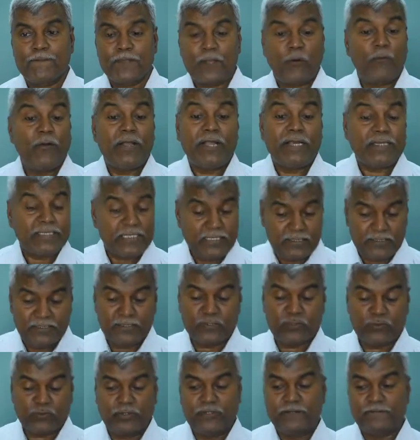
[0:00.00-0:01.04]
Now why I tell
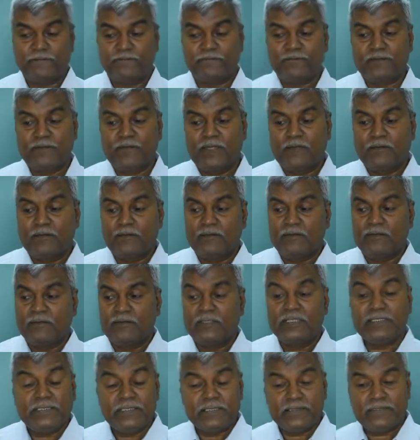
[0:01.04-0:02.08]
this story?
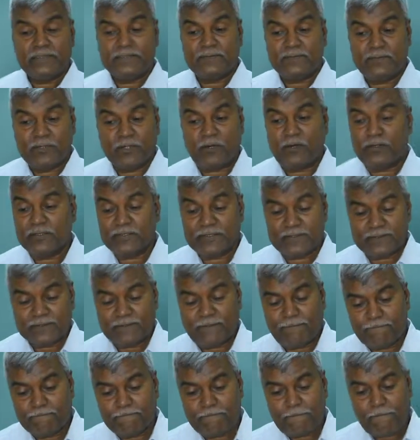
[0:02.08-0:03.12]
This is because
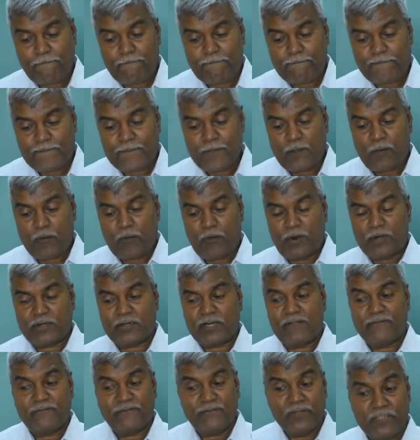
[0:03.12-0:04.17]
what
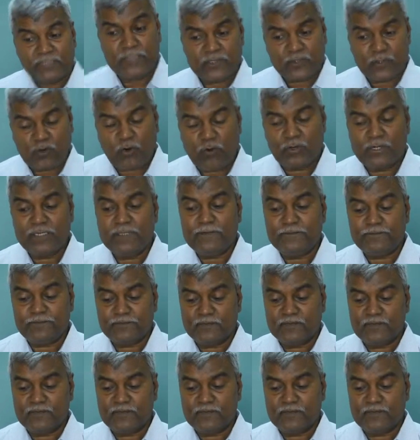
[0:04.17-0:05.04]
I feel strongly